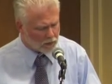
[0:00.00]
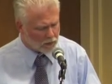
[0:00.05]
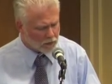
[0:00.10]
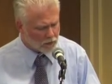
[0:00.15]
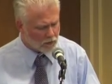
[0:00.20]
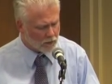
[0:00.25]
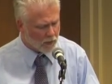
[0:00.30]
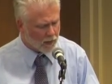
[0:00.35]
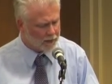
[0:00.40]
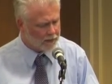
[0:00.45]

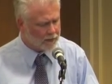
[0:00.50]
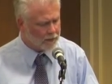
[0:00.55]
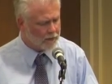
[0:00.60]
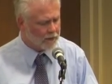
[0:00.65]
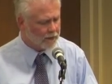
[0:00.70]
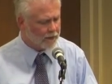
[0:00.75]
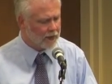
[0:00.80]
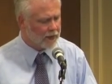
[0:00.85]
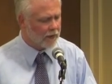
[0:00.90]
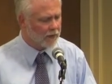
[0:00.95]
trying to
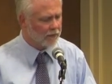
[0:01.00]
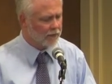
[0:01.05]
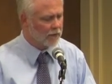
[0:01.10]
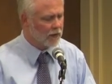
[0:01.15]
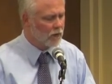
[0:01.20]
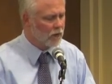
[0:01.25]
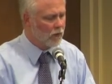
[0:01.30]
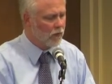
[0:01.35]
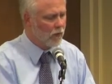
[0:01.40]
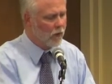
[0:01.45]
think
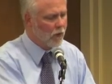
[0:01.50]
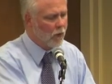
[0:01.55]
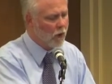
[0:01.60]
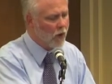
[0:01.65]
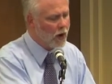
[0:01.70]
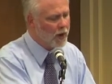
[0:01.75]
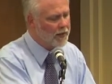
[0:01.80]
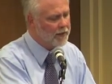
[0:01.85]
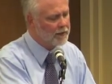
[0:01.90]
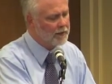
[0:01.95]
through
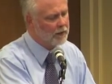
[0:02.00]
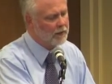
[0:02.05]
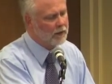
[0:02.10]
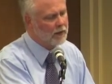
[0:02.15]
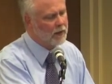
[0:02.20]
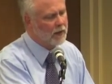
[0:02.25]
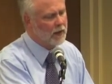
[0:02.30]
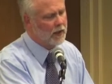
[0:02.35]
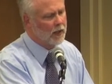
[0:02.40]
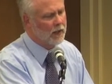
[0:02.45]
what
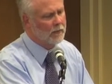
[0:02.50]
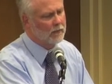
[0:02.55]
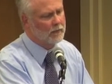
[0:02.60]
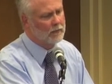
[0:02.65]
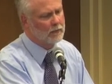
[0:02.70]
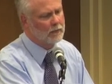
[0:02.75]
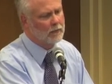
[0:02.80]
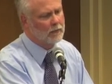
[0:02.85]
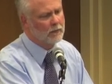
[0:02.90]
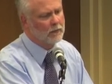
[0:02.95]

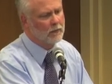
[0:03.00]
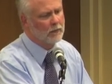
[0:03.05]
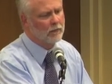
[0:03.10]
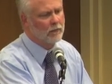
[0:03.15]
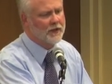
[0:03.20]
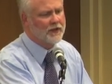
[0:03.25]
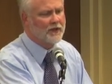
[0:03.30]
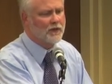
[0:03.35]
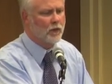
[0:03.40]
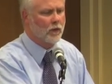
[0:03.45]
um,
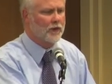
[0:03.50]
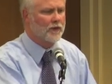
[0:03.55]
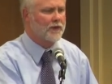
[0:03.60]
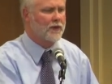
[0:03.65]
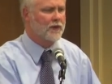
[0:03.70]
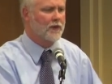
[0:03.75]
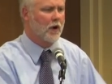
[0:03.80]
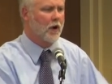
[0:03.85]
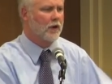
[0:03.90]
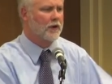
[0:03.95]

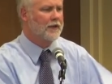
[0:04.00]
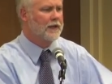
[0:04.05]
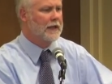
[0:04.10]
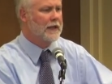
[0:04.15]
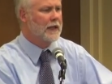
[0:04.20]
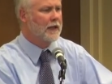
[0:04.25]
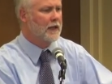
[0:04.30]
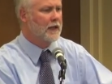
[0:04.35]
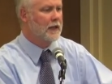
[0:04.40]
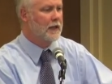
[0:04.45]
resources are
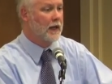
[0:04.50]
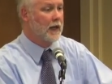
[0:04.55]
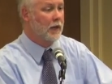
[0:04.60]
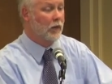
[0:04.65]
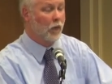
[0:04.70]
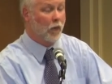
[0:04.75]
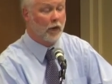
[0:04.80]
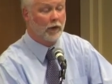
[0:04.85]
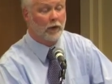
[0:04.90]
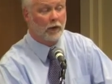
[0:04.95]
needed
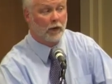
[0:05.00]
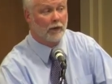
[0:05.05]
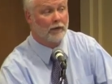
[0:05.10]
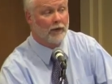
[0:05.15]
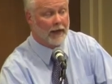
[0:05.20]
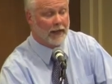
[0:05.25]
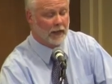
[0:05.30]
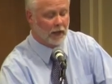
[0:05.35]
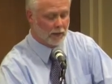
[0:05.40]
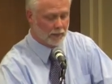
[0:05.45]
and what are
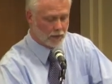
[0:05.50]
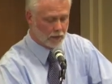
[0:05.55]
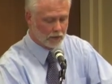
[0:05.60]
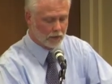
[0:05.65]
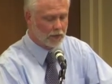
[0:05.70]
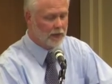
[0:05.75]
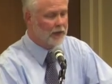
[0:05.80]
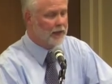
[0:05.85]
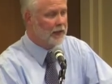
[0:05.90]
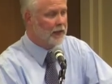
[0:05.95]

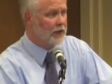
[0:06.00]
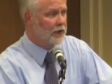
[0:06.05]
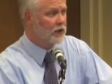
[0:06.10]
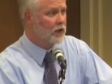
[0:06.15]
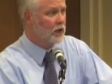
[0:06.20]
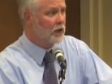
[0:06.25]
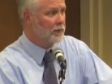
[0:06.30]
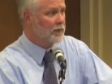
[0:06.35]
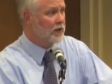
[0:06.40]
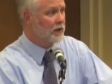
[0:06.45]
available in
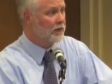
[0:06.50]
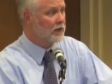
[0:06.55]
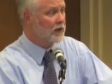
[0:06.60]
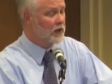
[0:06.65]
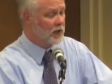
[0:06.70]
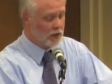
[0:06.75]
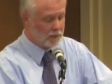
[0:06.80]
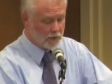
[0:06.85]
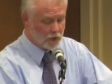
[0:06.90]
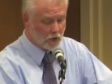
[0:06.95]
terms of
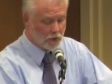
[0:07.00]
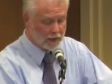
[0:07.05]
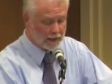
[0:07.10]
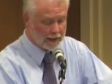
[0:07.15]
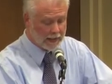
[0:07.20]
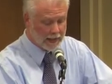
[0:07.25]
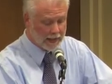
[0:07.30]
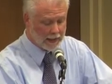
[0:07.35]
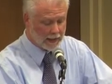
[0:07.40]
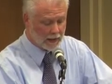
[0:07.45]

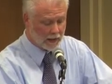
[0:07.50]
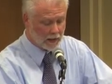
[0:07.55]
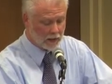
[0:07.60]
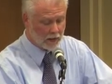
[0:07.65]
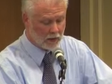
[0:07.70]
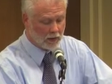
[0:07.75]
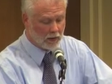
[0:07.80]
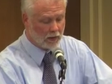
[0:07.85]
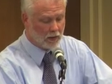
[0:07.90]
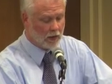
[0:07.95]
communicating
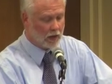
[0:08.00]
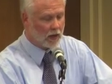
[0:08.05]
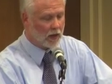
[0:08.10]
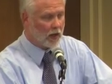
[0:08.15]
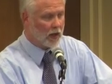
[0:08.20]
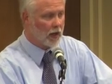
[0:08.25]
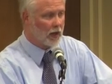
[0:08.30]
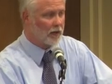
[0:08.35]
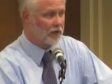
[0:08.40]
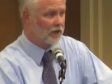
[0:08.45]

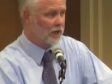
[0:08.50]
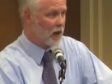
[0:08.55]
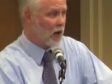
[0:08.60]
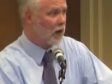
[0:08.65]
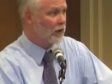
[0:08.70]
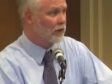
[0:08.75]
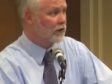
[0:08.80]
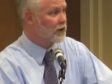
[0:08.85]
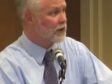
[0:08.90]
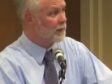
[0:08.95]
uh,
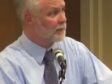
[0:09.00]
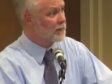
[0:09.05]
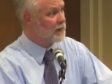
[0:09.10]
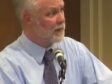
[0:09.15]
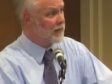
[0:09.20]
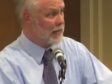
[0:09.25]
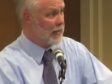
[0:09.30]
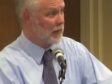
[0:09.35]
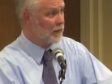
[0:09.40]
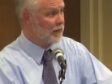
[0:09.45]
scholarship to
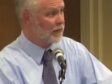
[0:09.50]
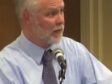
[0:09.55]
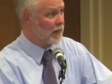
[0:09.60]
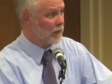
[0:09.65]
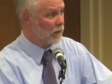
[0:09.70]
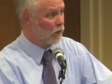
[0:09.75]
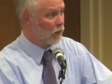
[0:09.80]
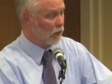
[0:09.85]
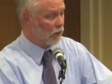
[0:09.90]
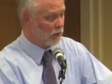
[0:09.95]
the
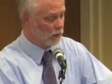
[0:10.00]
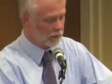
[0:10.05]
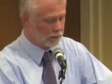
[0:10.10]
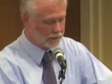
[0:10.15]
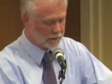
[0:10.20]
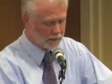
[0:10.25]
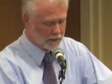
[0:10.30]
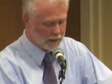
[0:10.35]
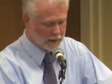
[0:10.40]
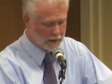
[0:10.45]
outside
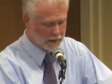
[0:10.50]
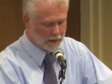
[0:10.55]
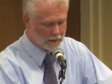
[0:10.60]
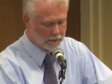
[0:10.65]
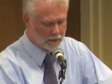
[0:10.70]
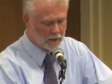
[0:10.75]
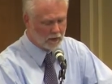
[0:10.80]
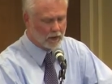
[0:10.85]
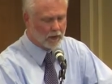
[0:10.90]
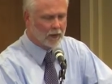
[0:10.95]
world.
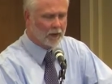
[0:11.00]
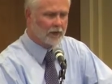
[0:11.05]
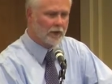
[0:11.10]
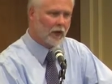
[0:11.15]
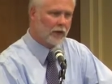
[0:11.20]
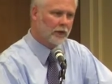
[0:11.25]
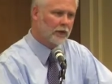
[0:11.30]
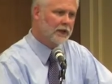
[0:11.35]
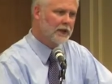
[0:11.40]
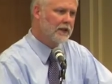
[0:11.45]
And
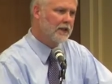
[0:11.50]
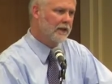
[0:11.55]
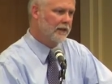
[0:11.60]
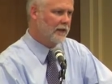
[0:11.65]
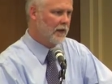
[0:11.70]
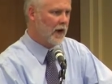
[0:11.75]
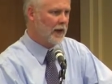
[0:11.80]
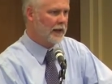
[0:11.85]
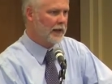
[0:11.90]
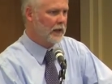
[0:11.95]
not only
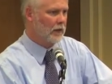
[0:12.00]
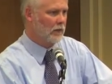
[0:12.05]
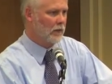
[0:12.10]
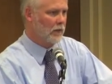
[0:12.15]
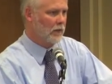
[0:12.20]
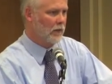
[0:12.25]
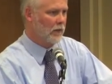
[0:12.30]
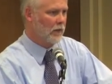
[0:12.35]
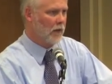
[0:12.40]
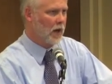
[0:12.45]
defining
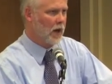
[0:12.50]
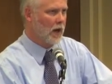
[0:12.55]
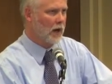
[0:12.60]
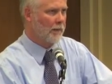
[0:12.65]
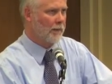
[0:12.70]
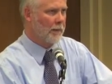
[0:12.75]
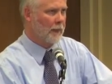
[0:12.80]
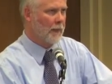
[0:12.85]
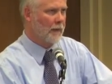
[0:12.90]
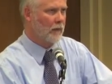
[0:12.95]

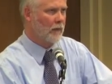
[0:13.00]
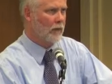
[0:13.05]
um,